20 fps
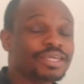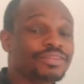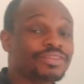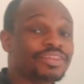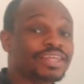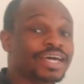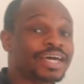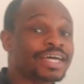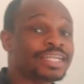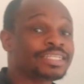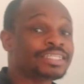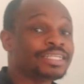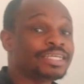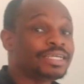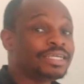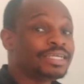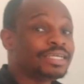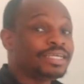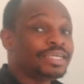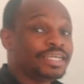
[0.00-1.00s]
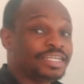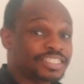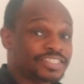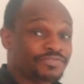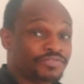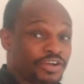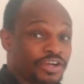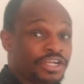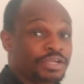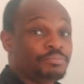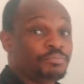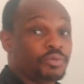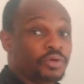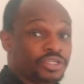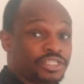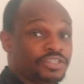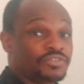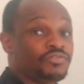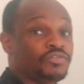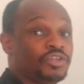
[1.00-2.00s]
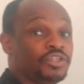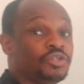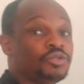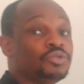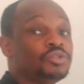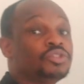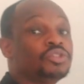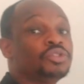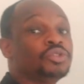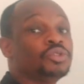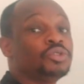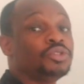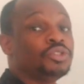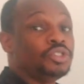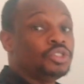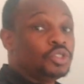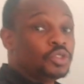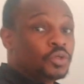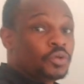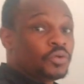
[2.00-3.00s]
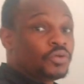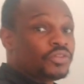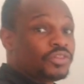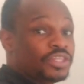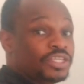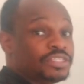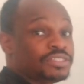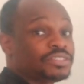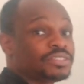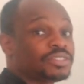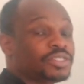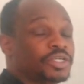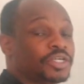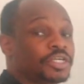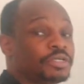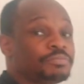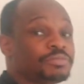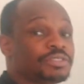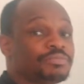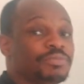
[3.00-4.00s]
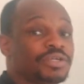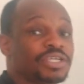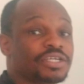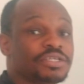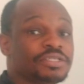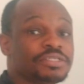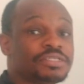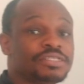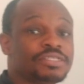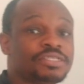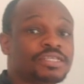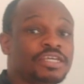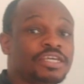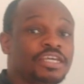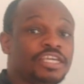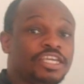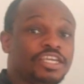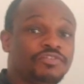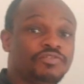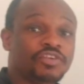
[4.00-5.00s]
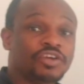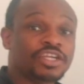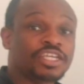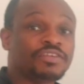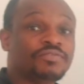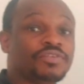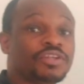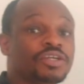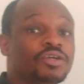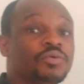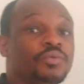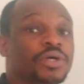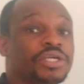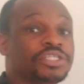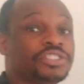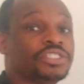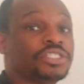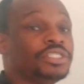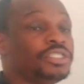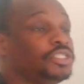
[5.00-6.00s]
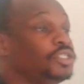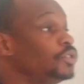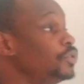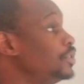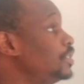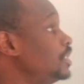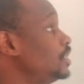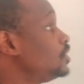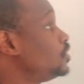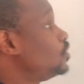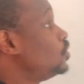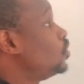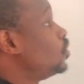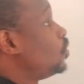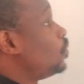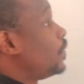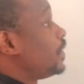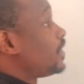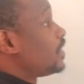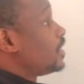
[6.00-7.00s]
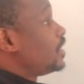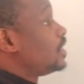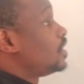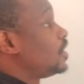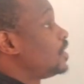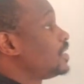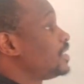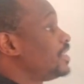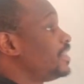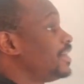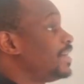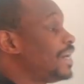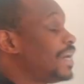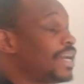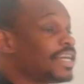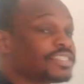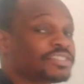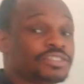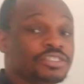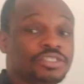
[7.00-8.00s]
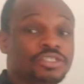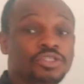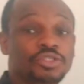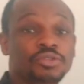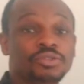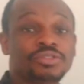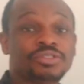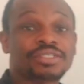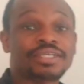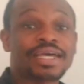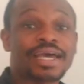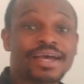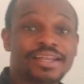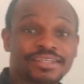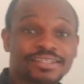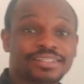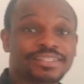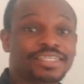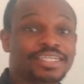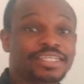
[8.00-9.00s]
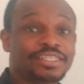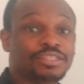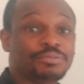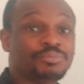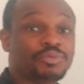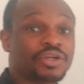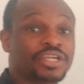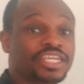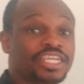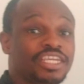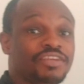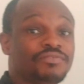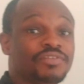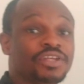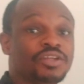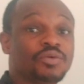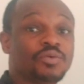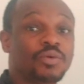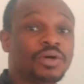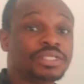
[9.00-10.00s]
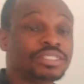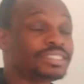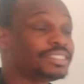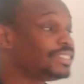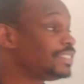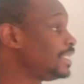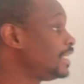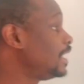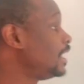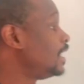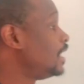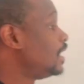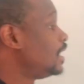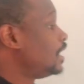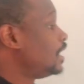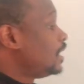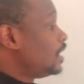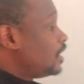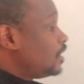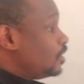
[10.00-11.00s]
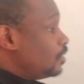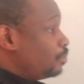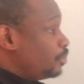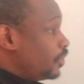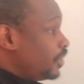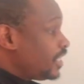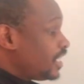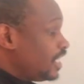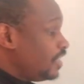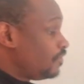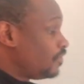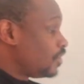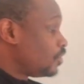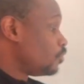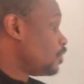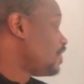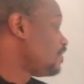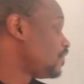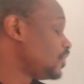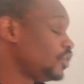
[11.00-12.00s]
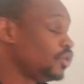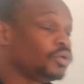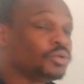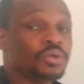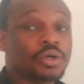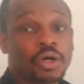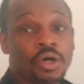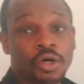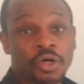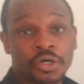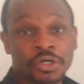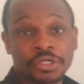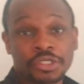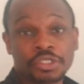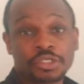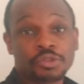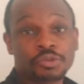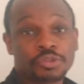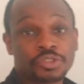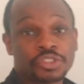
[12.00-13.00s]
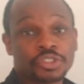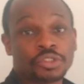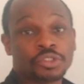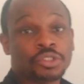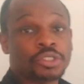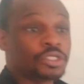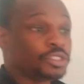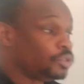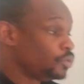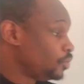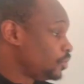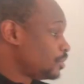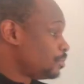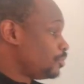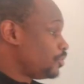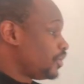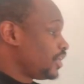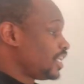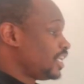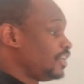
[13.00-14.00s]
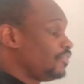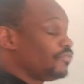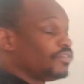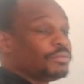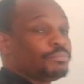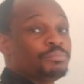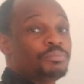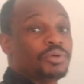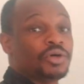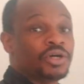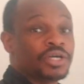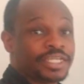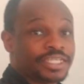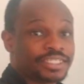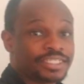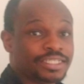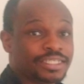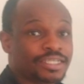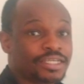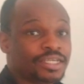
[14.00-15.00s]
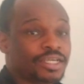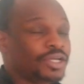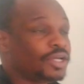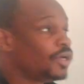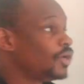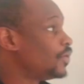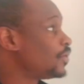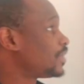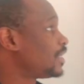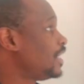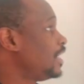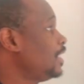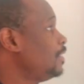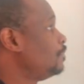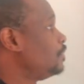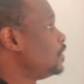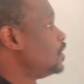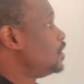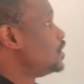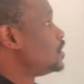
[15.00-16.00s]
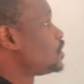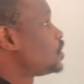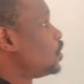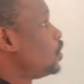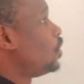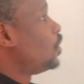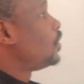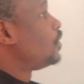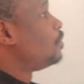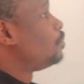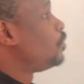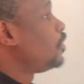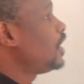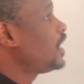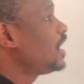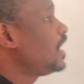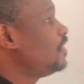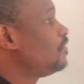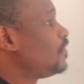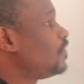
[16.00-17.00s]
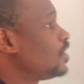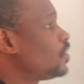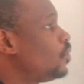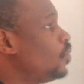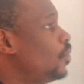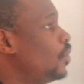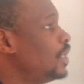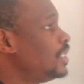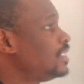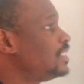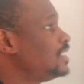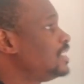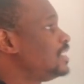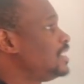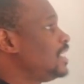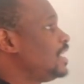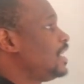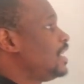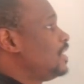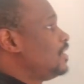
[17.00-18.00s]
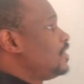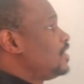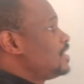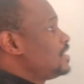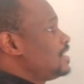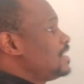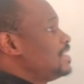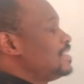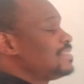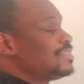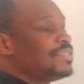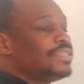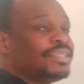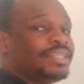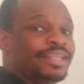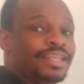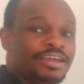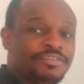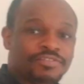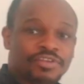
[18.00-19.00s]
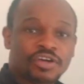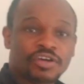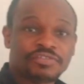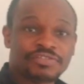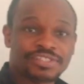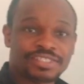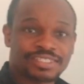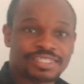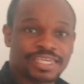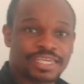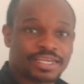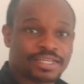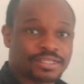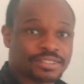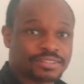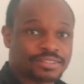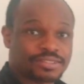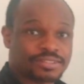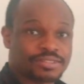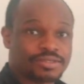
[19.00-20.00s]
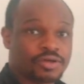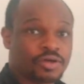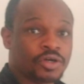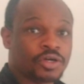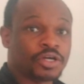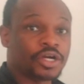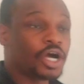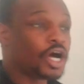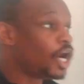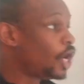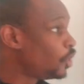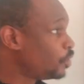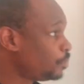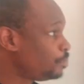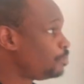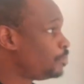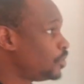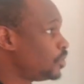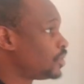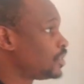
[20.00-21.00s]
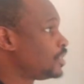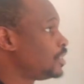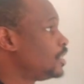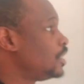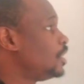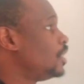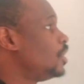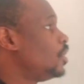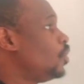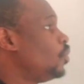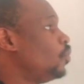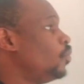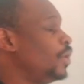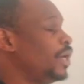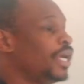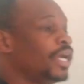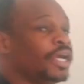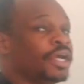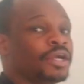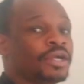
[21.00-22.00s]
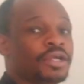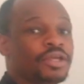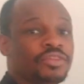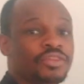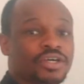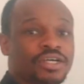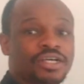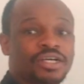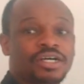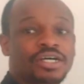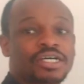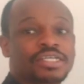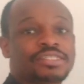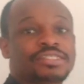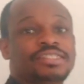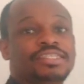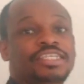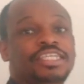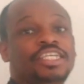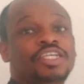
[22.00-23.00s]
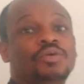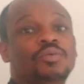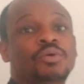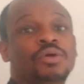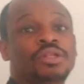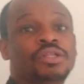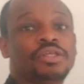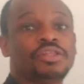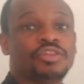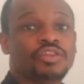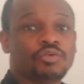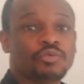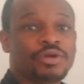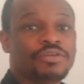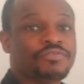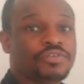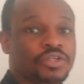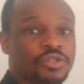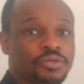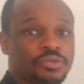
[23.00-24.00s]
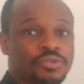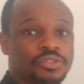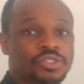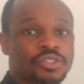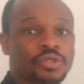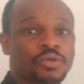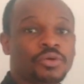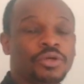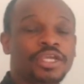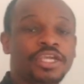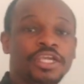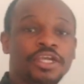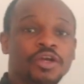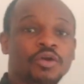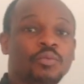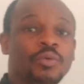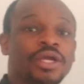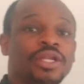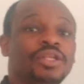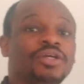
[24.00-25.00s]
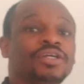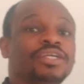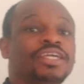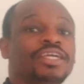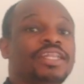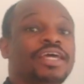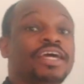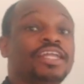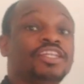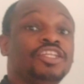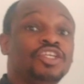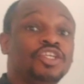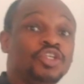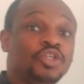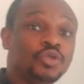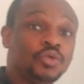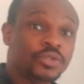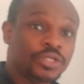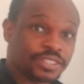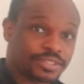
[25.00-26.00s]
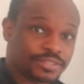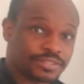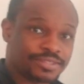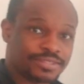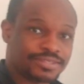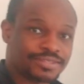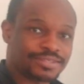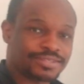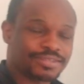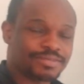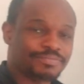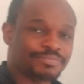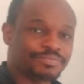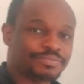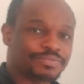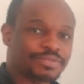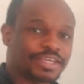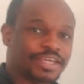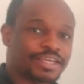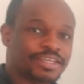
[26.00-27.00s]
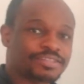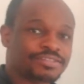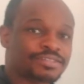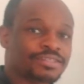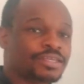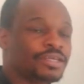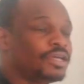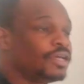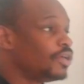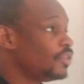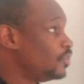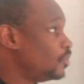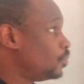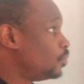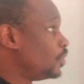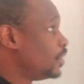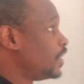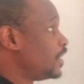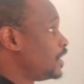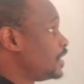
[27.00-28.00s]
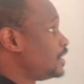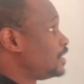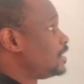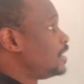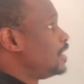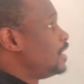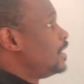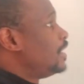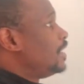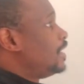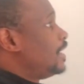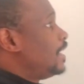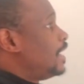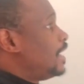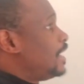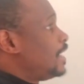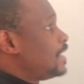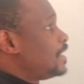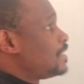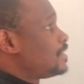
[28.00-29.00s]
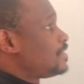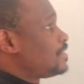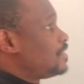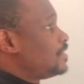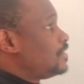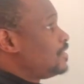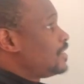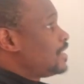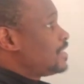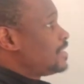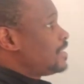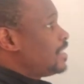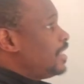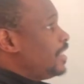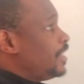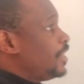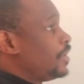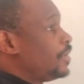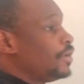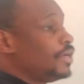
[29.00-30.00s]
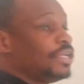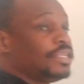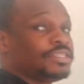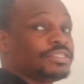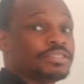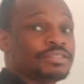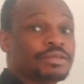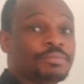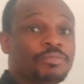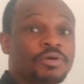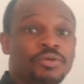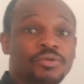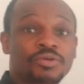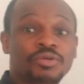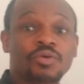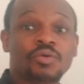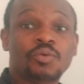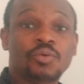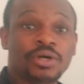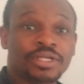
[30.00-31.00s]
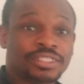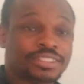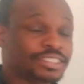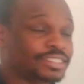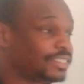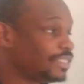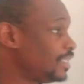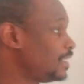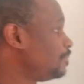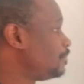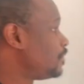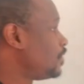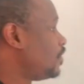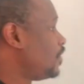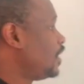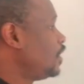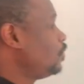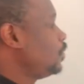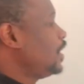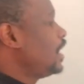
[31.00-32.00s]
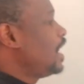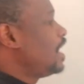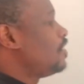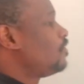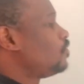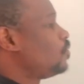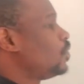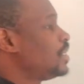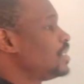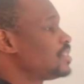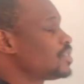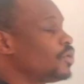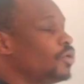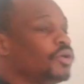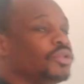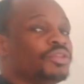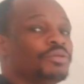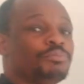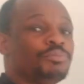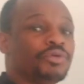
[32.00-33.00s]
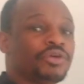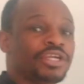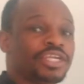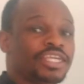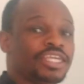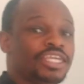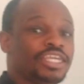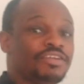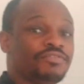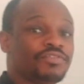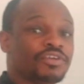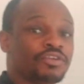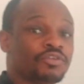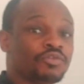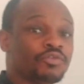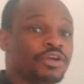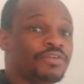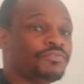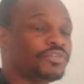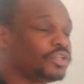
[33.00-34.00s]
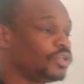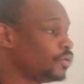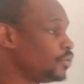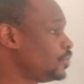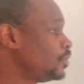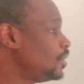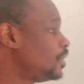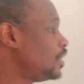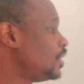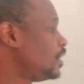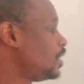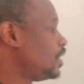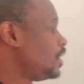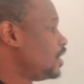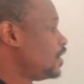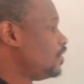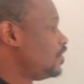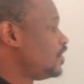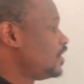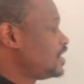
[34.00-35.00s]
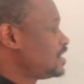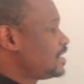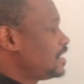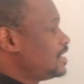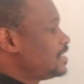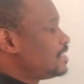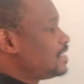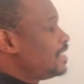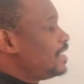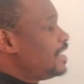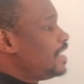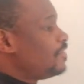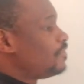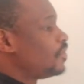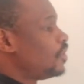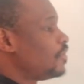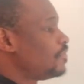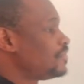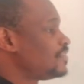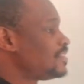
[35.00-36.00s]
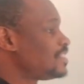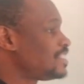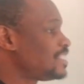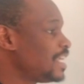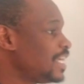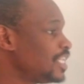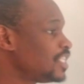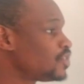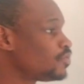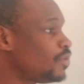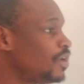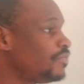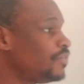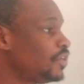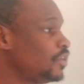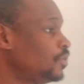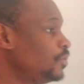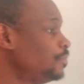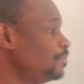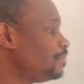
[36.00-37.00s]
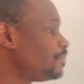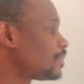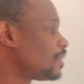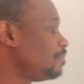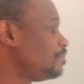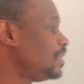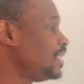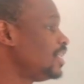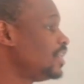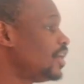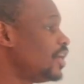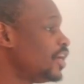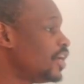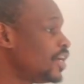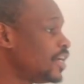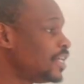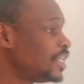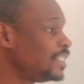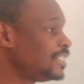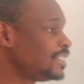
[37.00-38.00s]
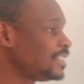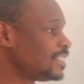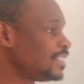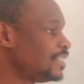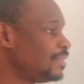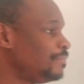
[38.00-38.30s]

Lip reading: that it is very important for you to know these terms, because if you're given a question, you need to know whether or not they're asking you to calculate the break-even quantity, the break-even revenue, or you should do the break-even point. Okay, so the break-even quantity, this is the level of sales or output where the costs equal the revenue. So here we're looking at units, as the word suggests here. It's about quantity. Then we have what is called the break-even revenue. This is the level of sales revenue being earned